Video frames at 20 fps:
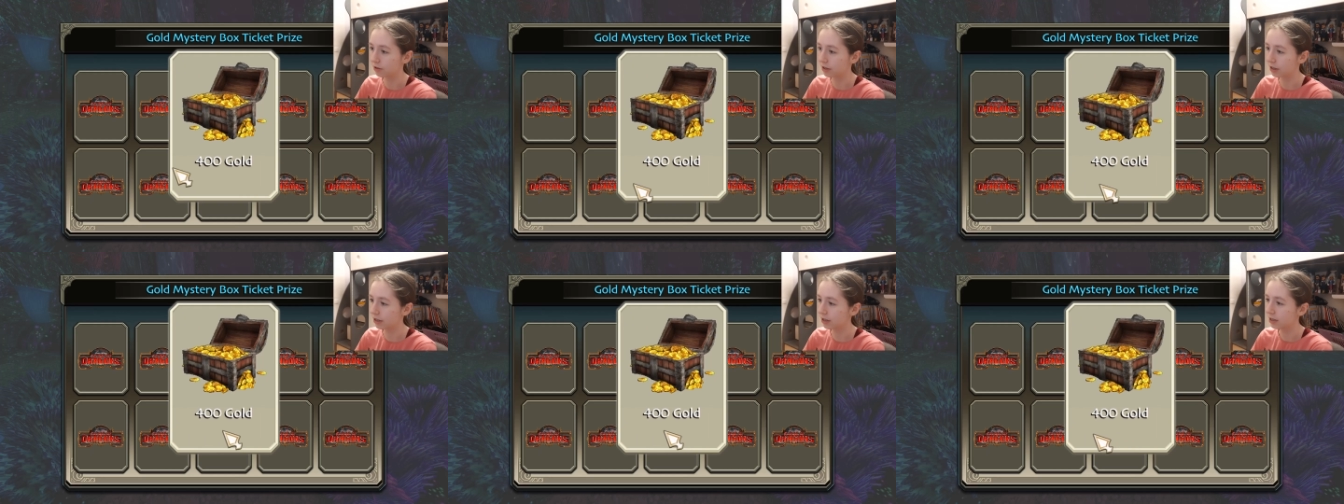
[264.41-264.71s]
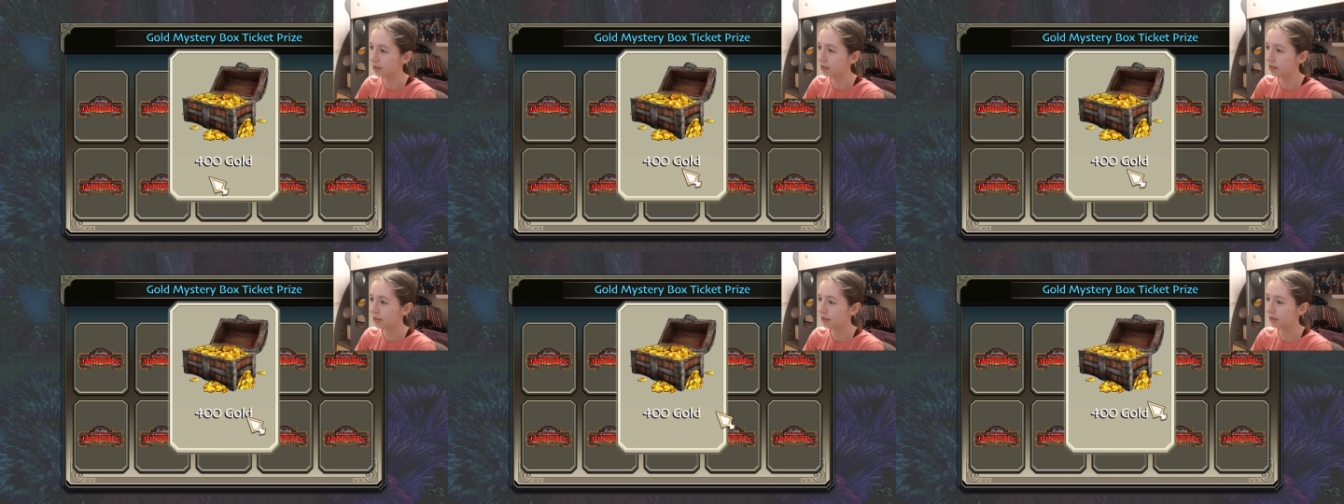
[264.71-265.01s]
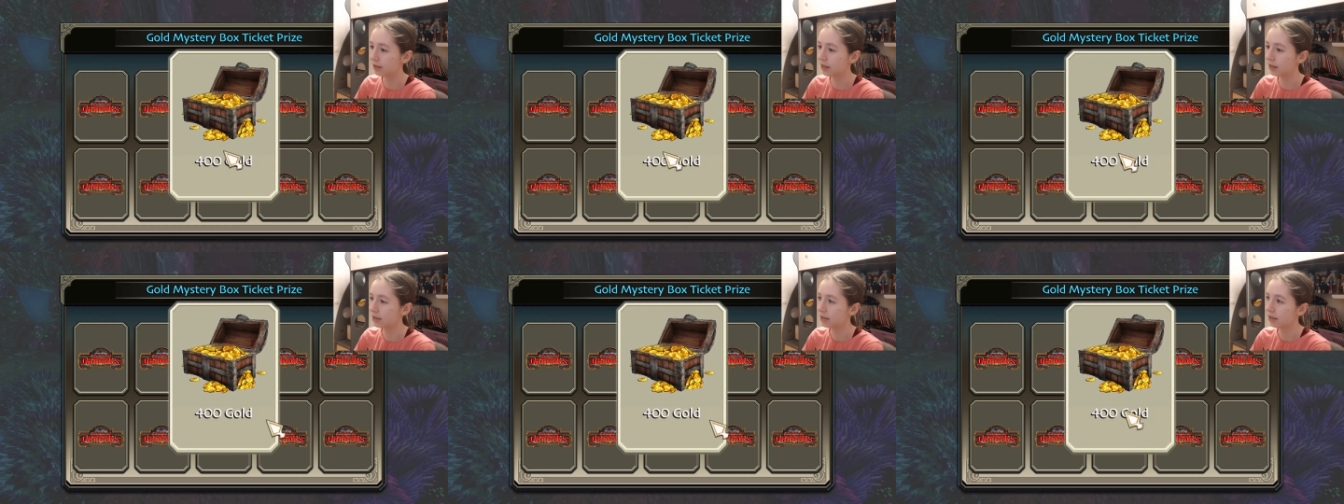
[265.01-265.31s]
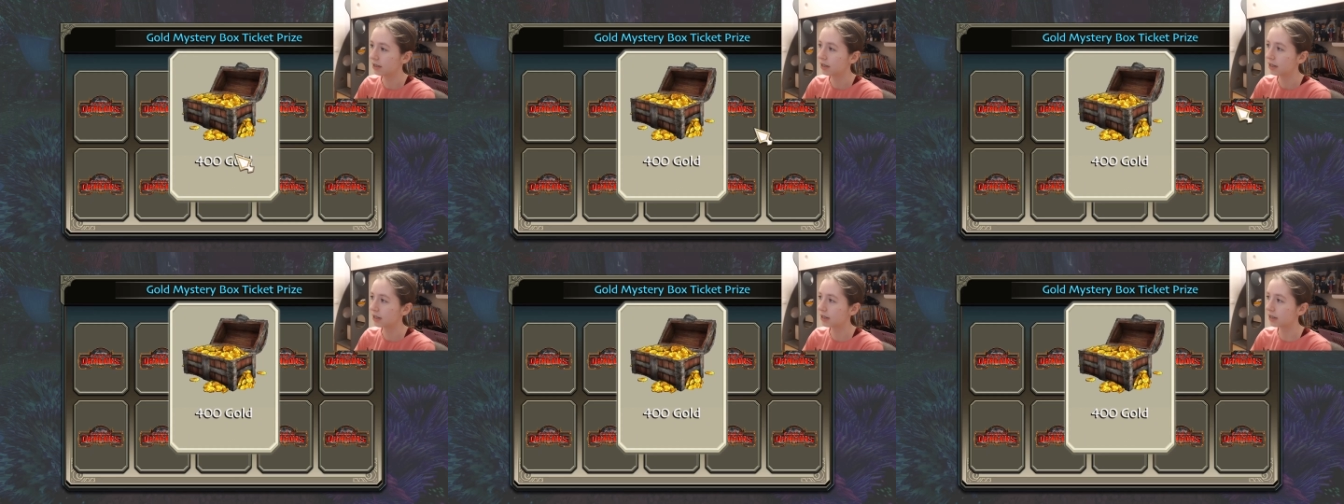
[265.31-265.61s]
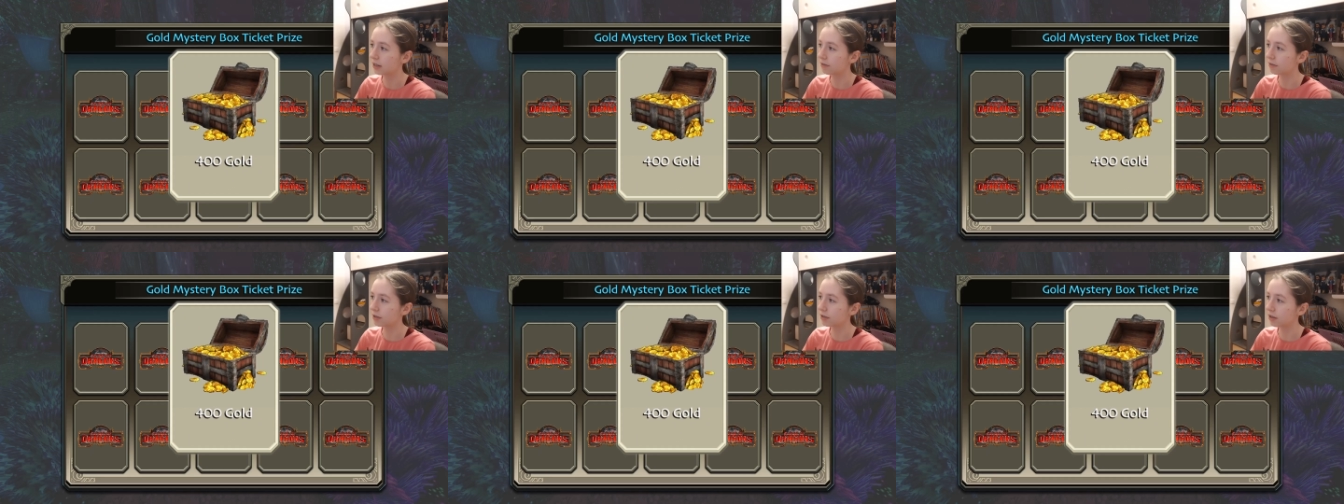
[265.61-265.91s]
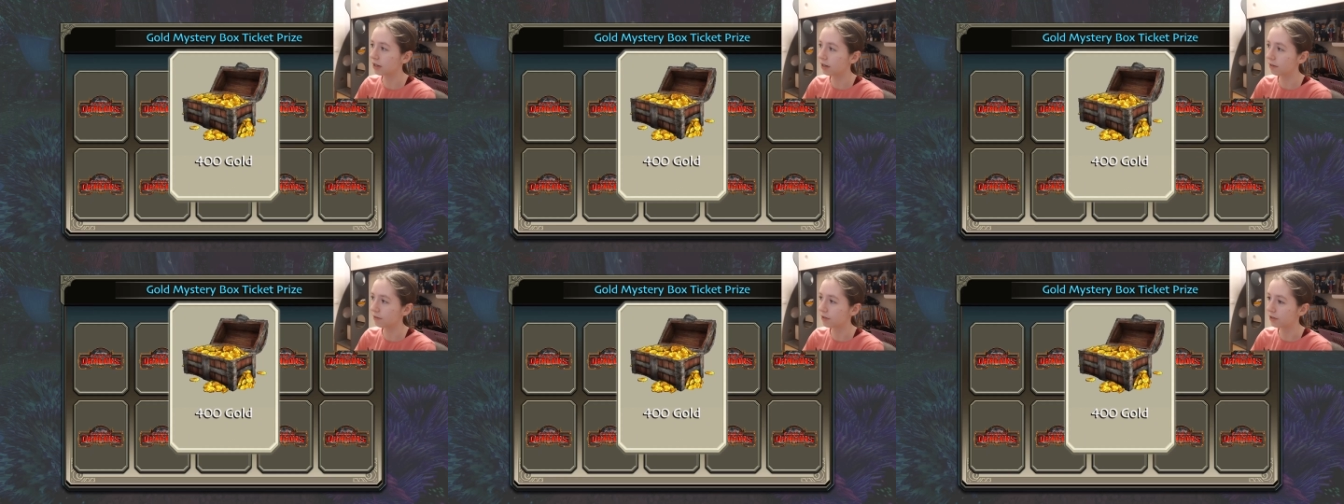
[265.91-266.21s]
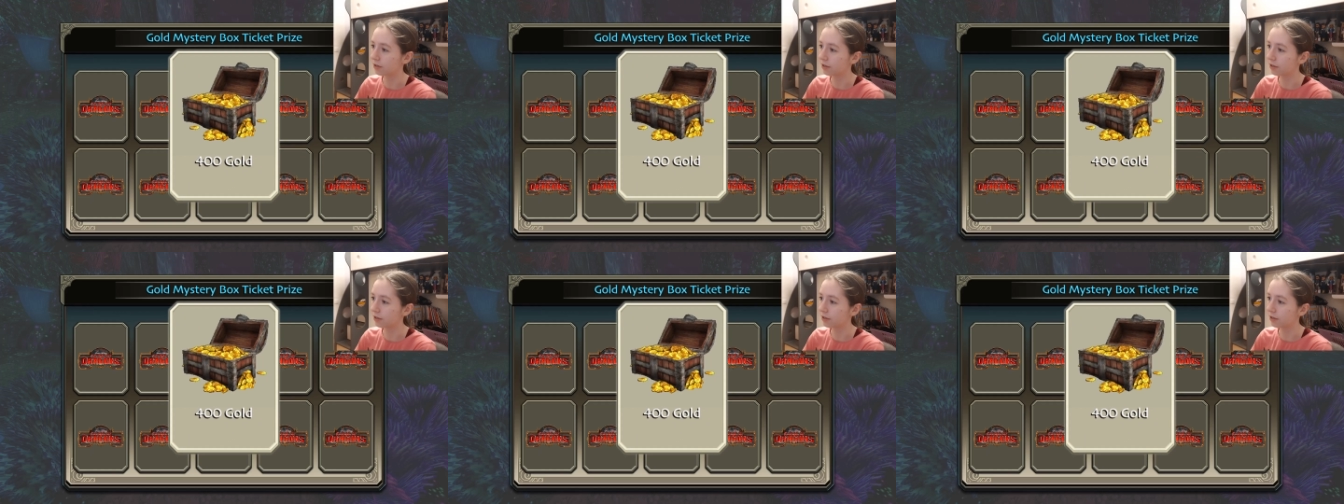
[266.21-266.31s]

See? See? It gives a lot of